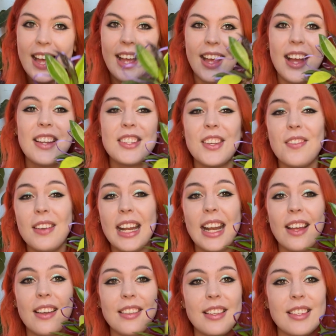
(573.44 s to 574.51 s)
I do really
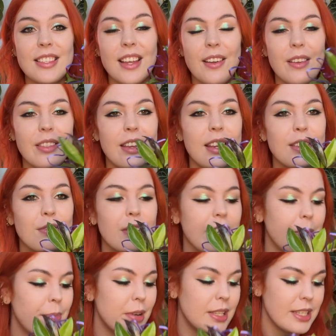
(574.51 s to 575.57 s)
like this though. I think it's really
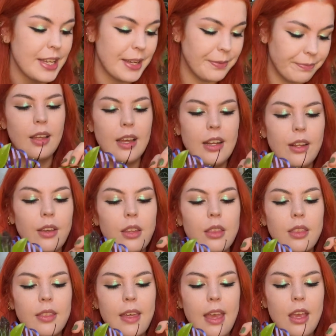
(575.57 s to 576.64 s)
pretty. And the good
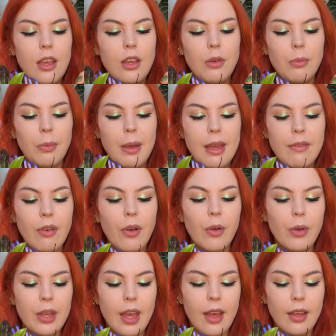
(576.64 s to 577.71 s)
thing with
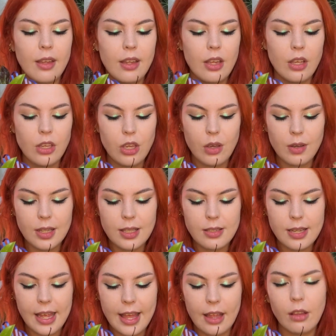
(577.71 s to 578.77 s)
Hoya, you can
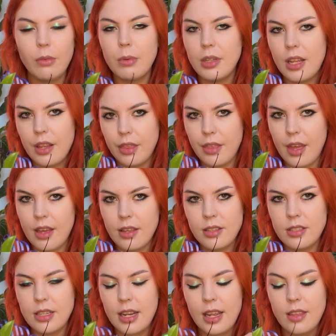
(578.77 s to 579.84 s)
tell when they're
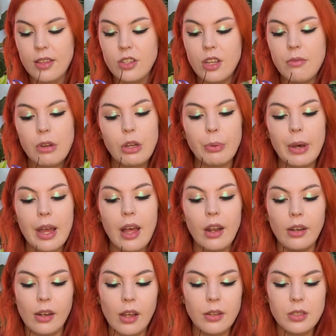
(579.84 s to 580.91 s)
thirsty. They don't require a
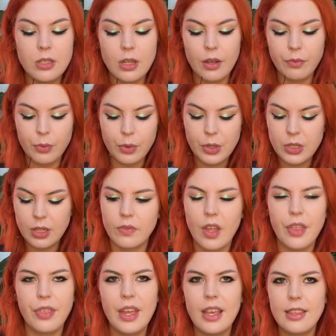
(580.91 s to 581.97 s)
lot of water. I
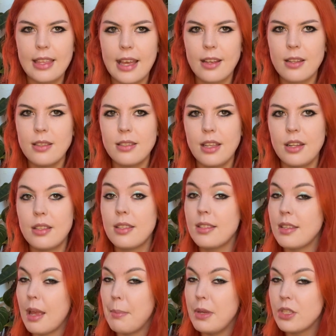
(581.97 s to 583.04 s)
think they're considered
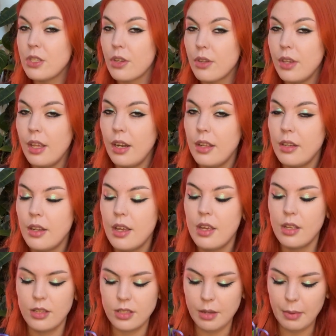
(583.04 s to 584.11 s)
semi-succulent,
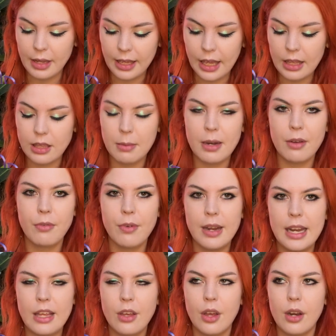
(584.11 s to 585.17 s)
so I keep them in a really
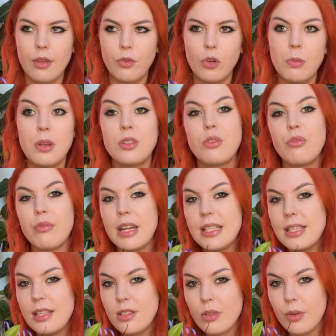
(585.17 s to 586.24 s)
kind of almost gritty
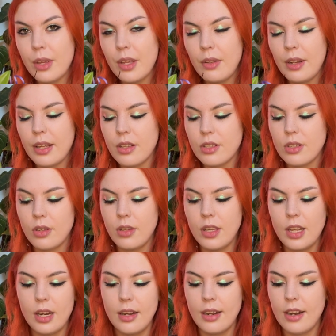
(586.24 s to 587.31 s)
soil like a
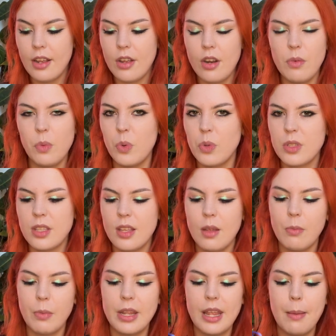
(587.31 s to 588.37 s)
succulent, and I only water them
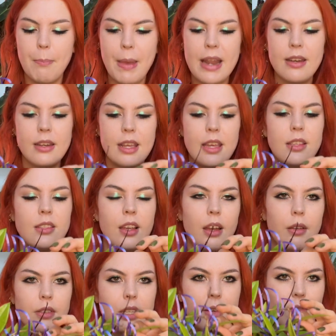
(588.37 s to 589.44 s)
when they're bendy. So I'll
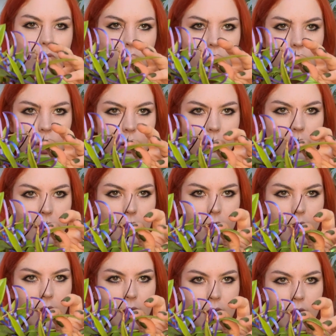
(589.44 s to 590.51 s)
see if I can show you.
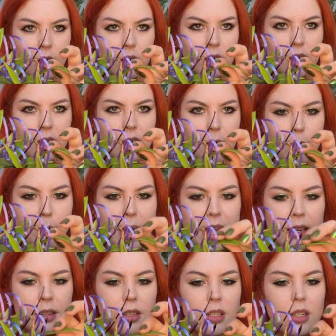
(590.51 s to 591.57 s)
Do you see that
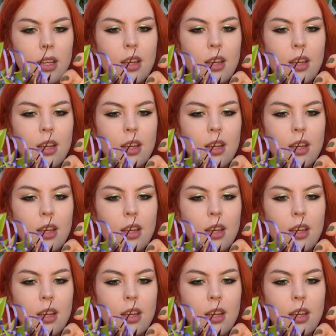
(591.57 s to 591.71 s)
bend?